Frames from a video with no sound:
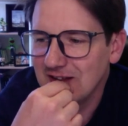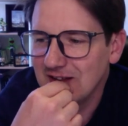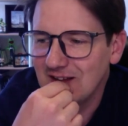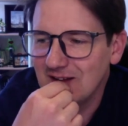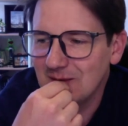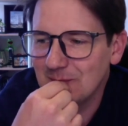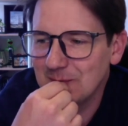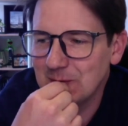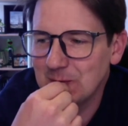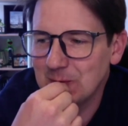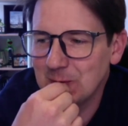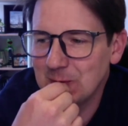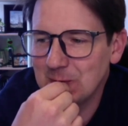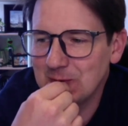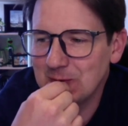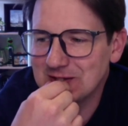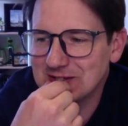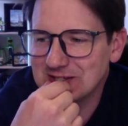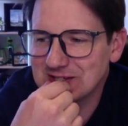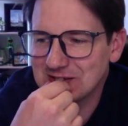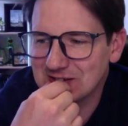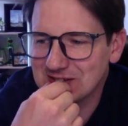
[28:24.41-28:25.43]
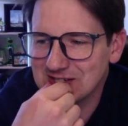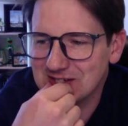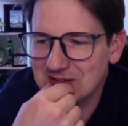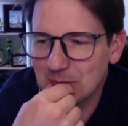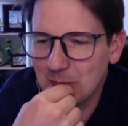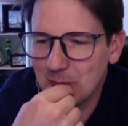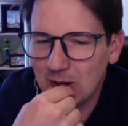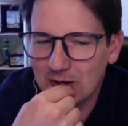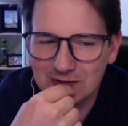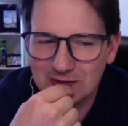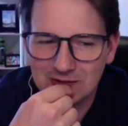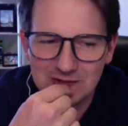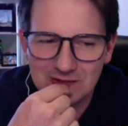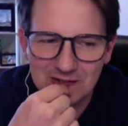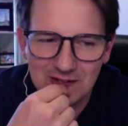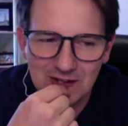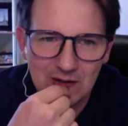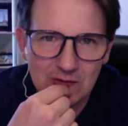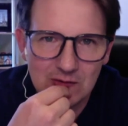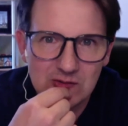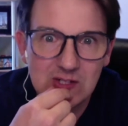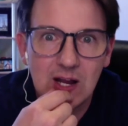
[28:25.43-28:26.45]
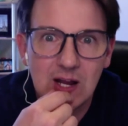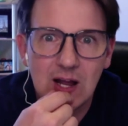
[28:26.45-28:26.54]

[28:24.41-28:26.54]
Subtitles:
But when we went and saw Steve Martin, I was like,